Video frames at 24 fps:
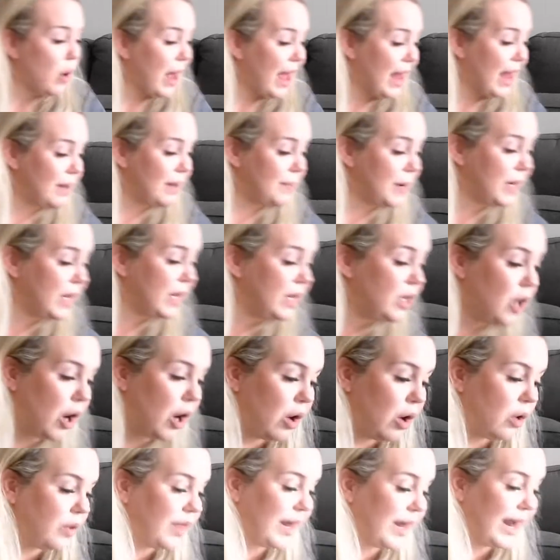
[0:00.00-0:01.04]
anybody
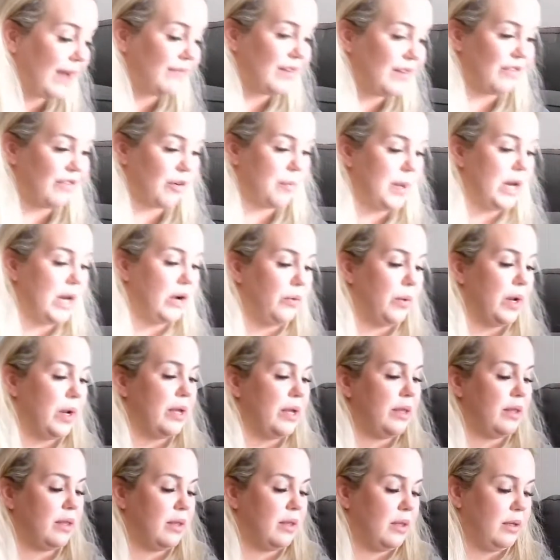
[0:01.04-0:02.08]
know that I've never made a
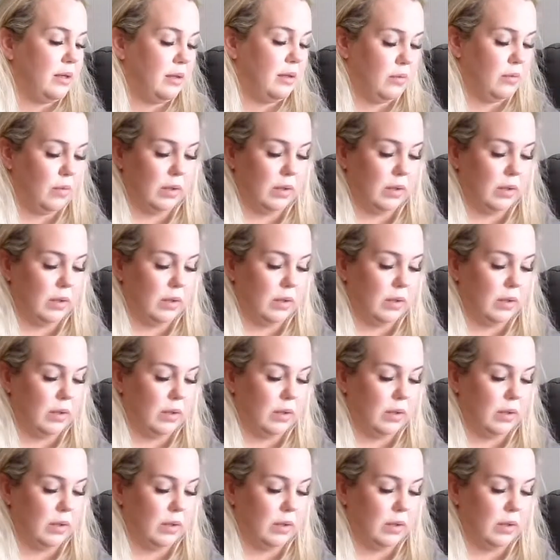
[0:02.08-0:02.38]
wreath?